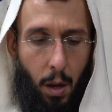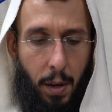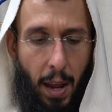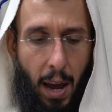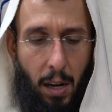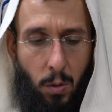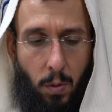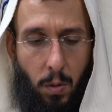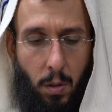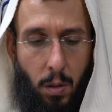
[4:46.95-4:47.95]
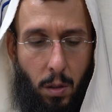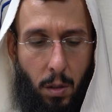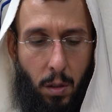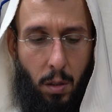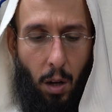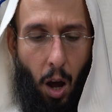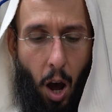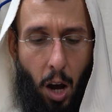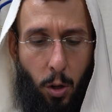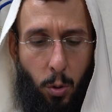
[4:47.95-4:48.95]
Now,
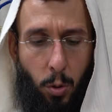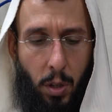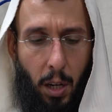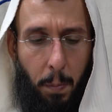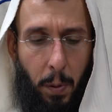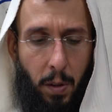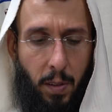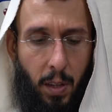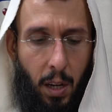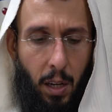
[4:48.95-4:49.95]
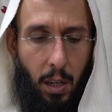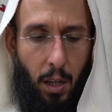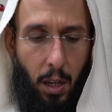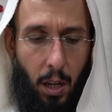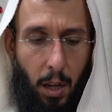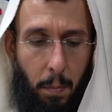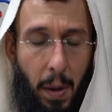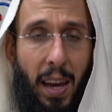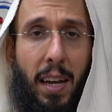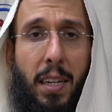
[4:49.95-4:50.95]
how could a person
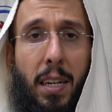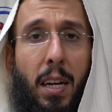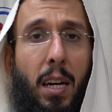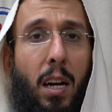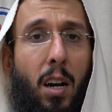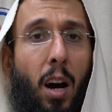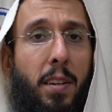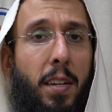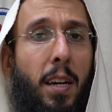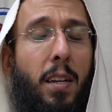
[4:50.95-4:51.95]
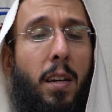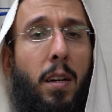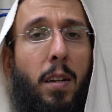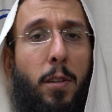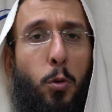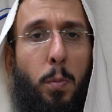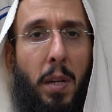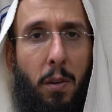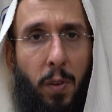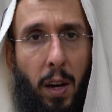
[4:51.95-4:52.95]
make container into
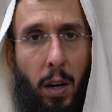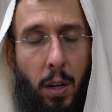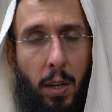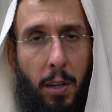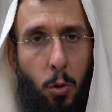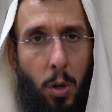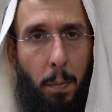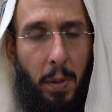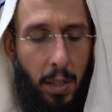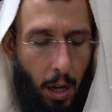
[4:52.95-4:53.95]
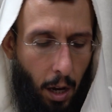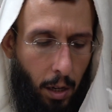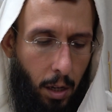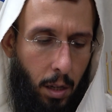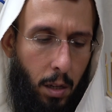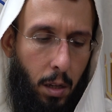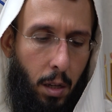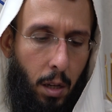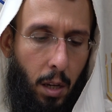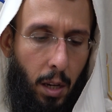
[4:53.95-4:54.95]
mikveh, into a binyan?
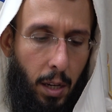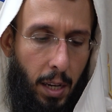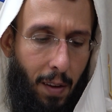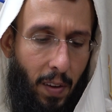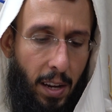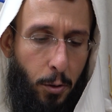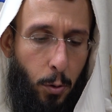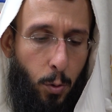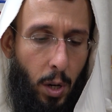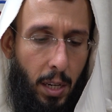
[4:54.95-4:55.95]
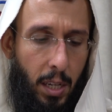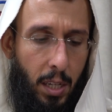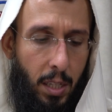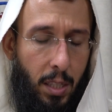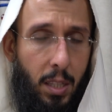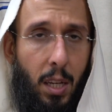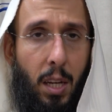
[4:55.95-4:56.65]
The way to do it is